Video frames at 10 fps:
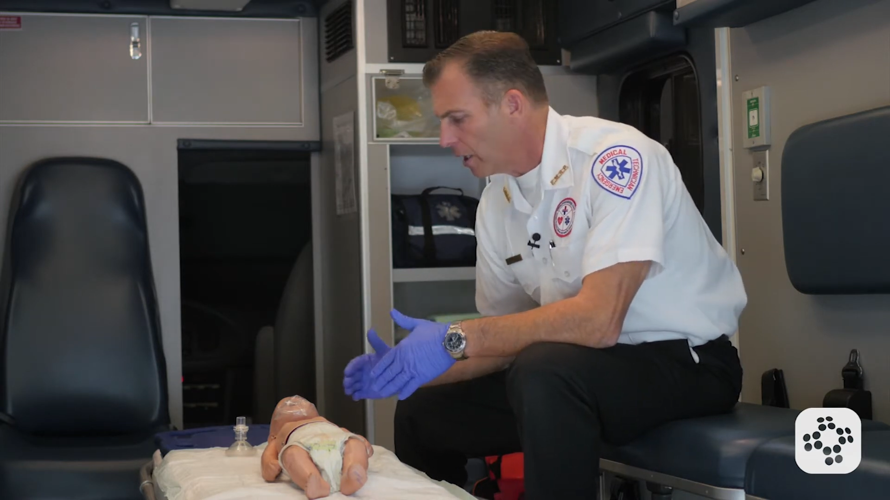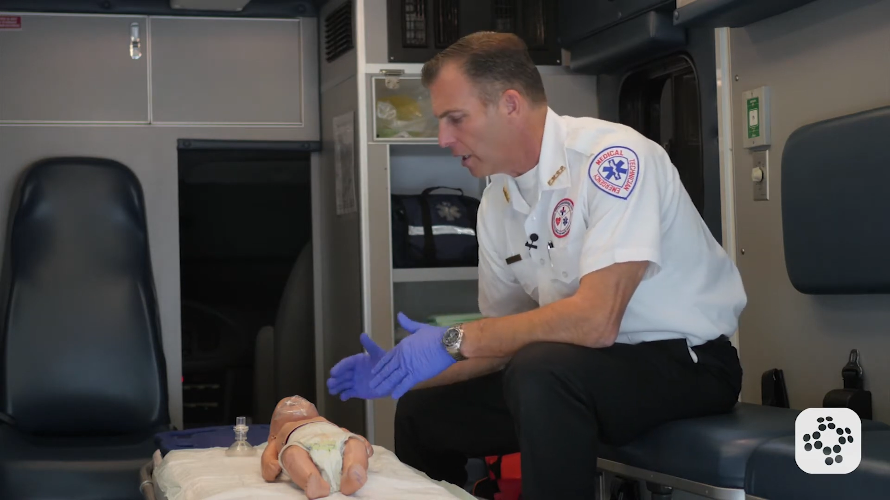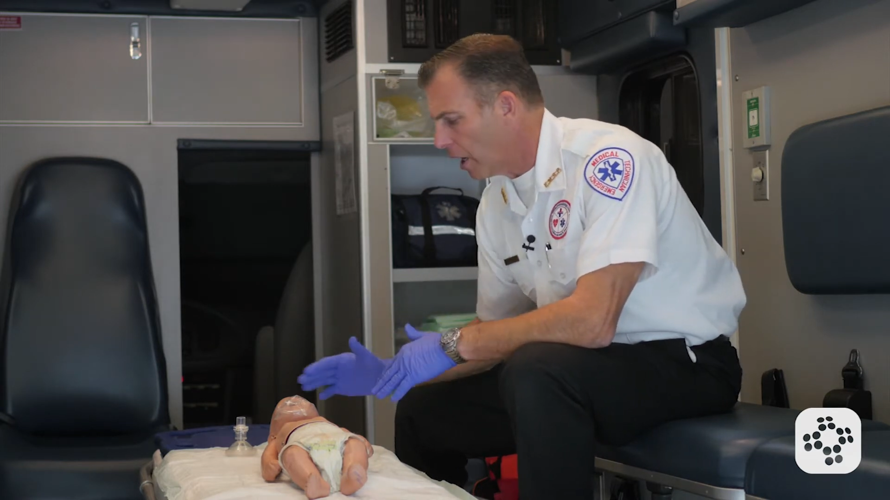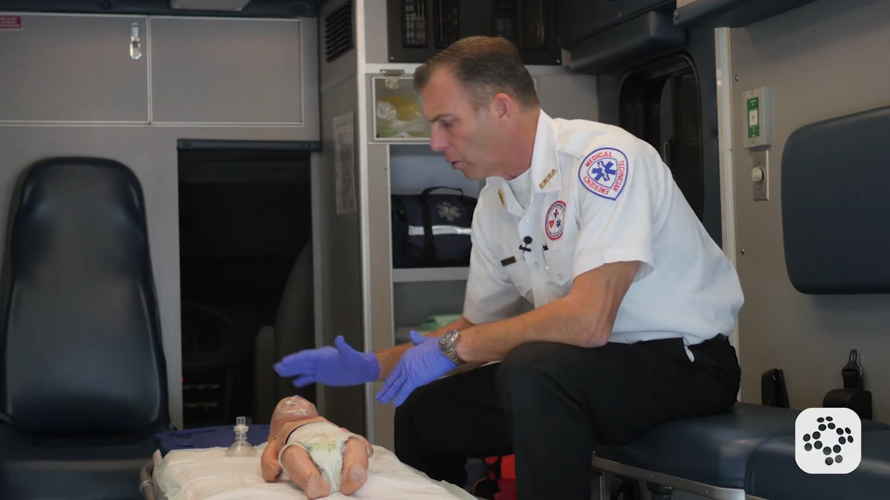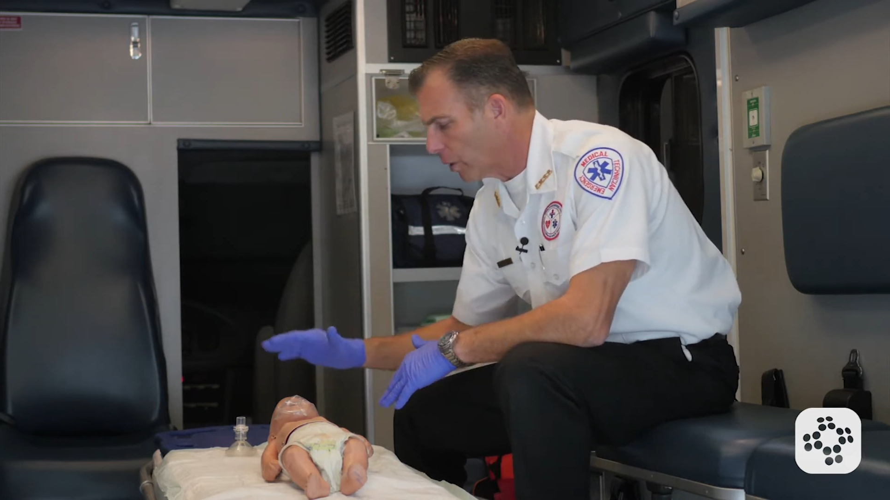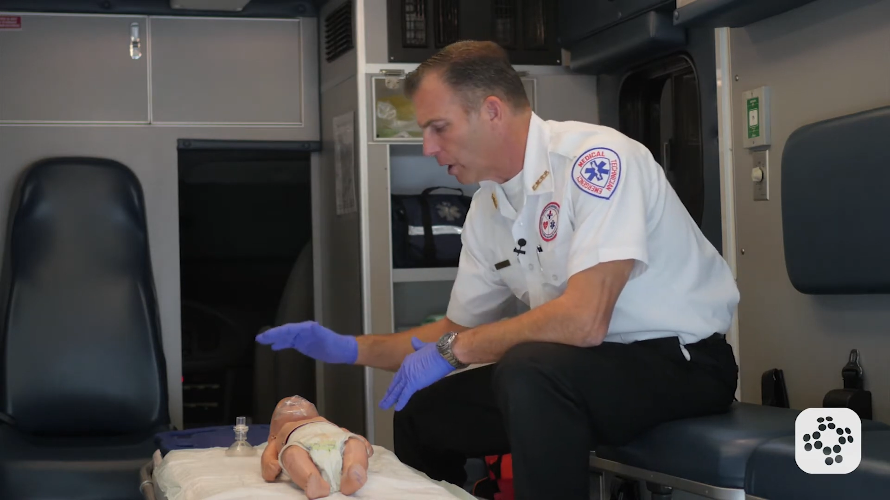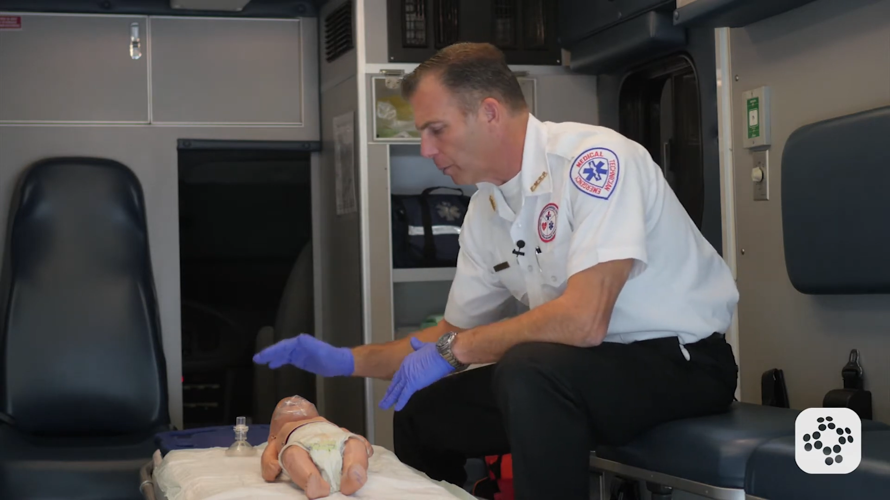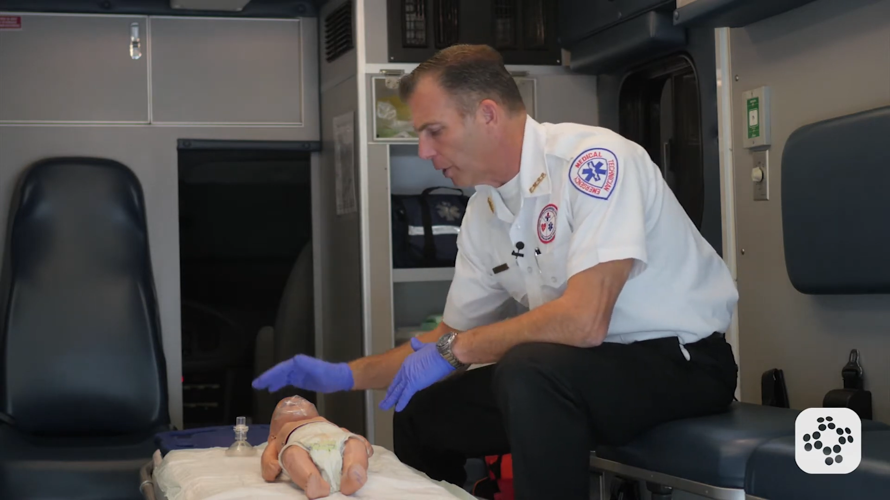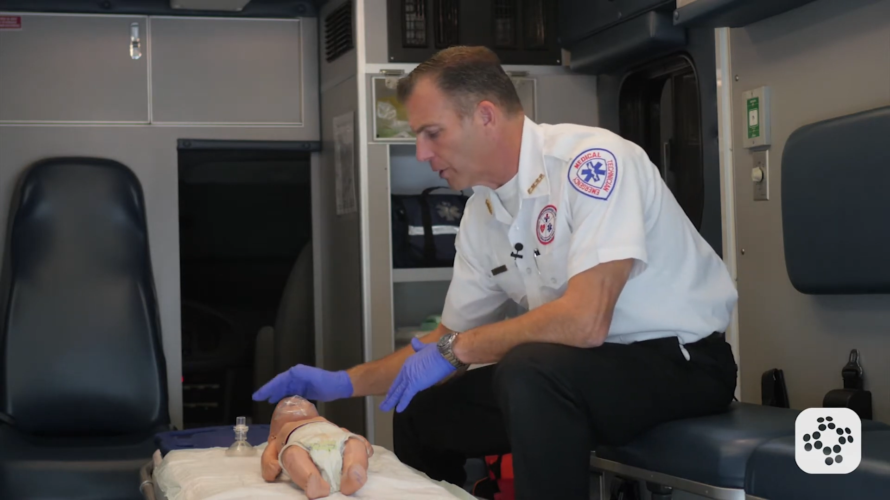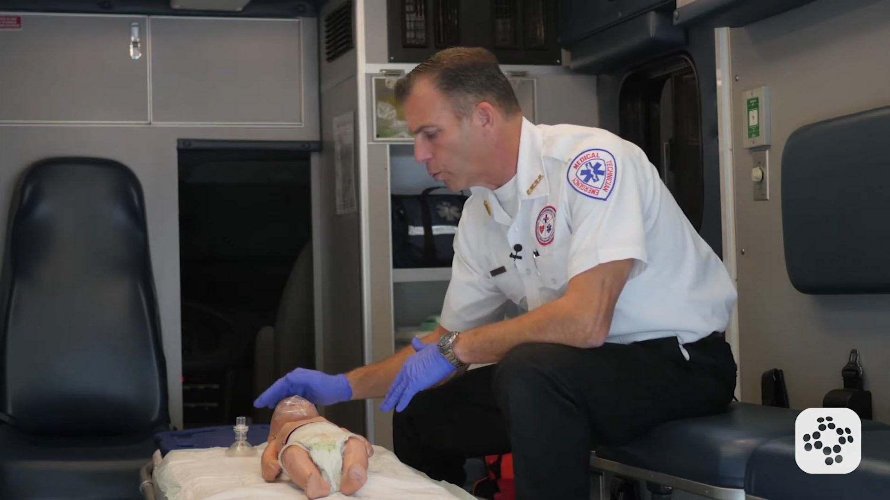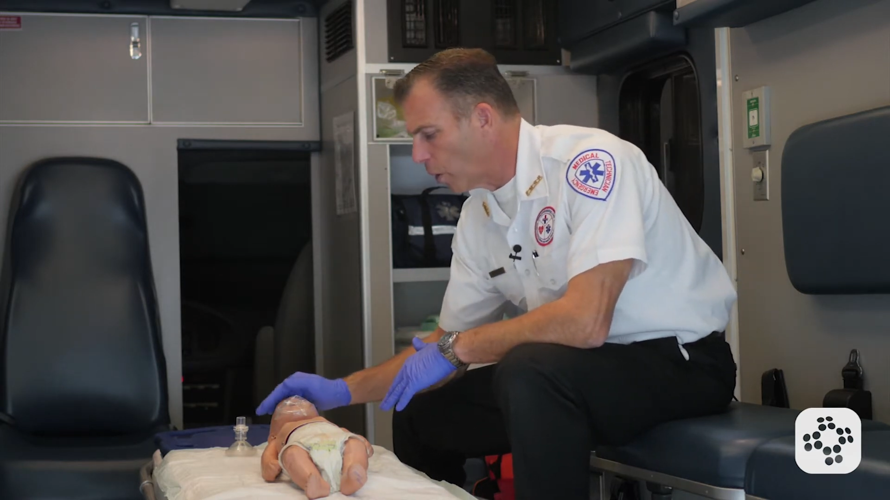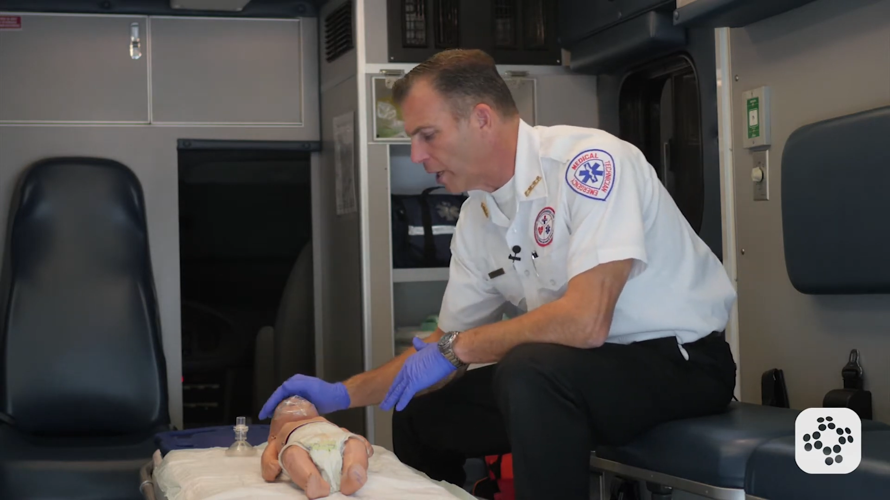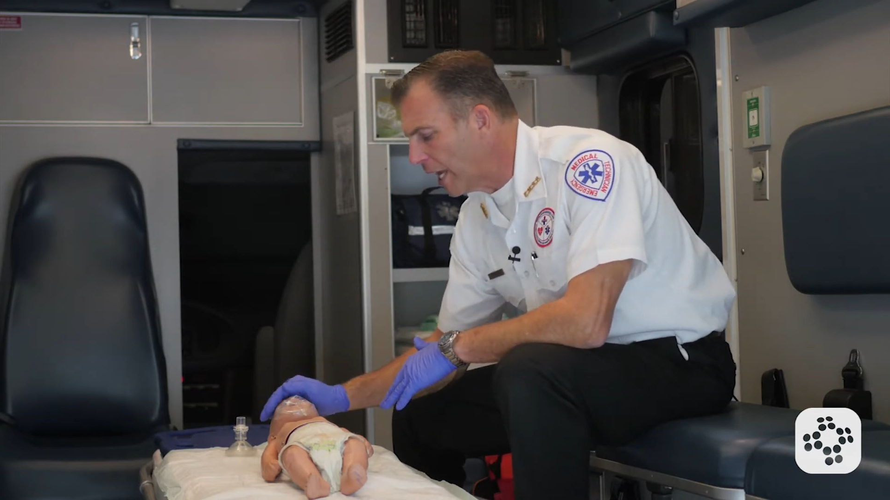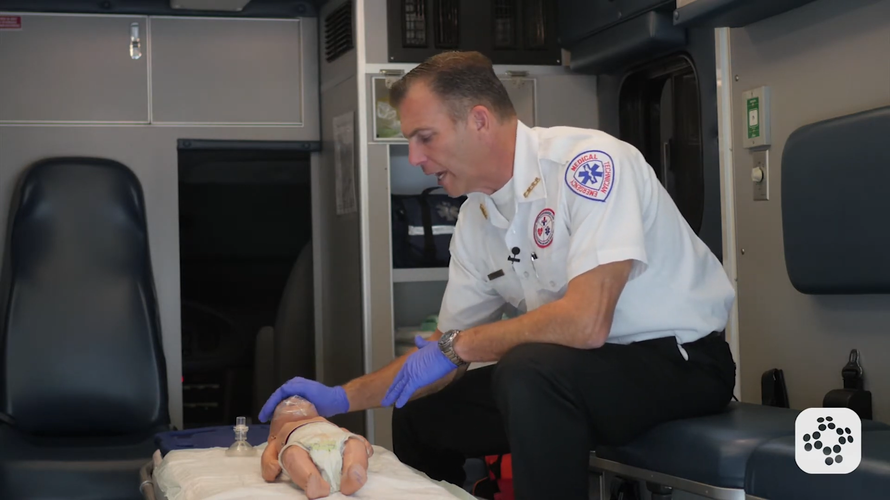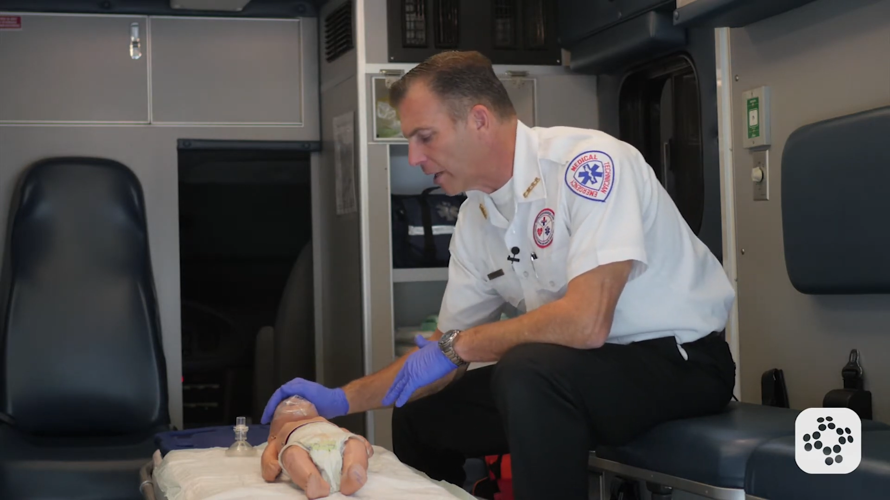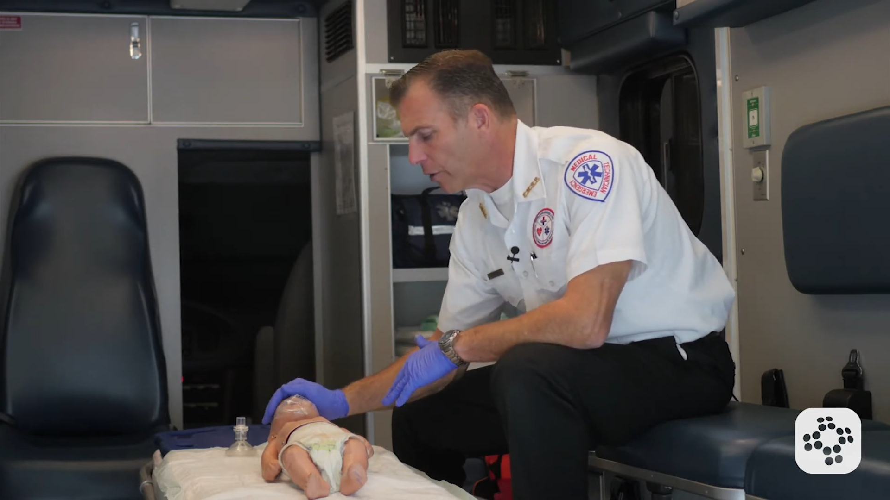Now, we're gonna place one hand on